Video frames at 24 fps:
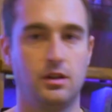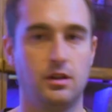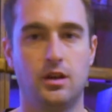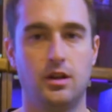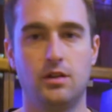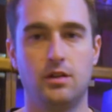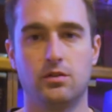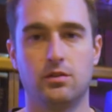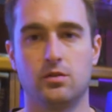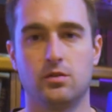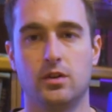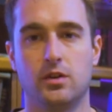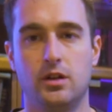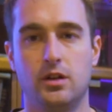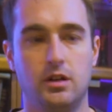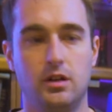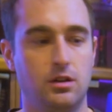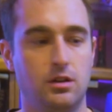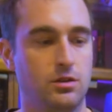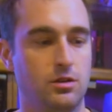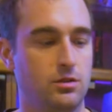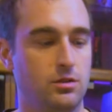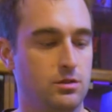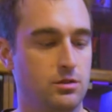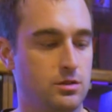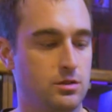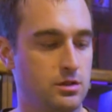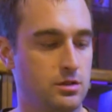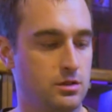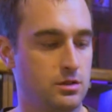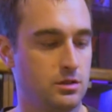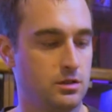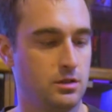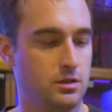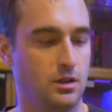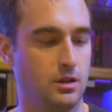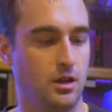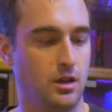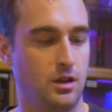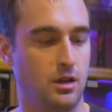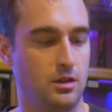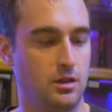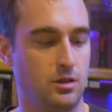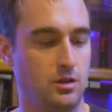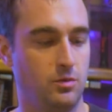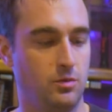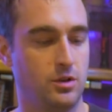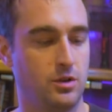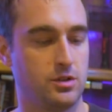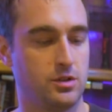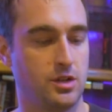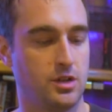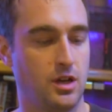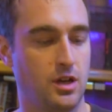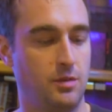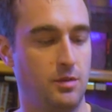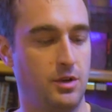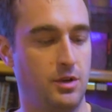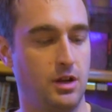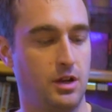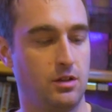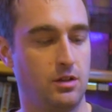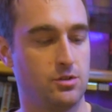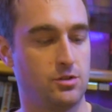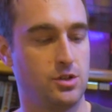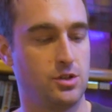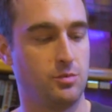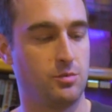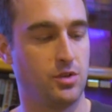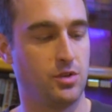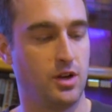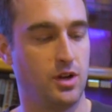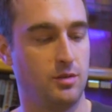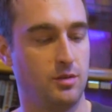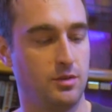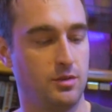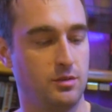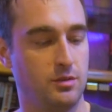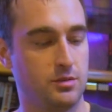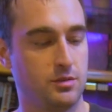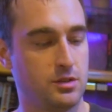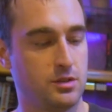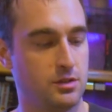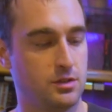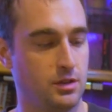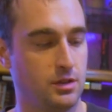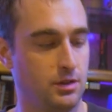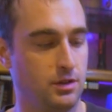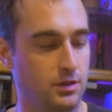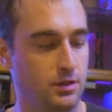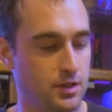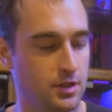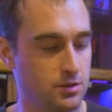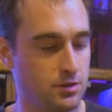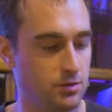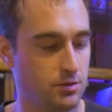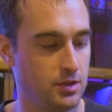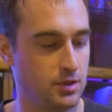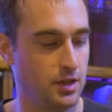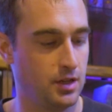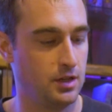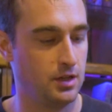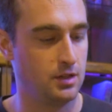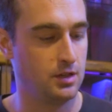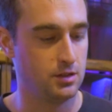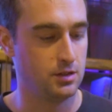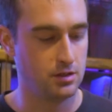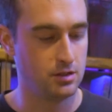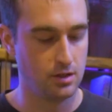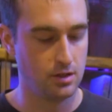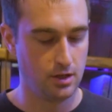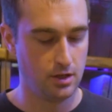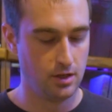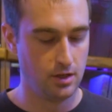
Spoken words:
I have a runny nose in the wintertime and allergy problems, so that's what that is.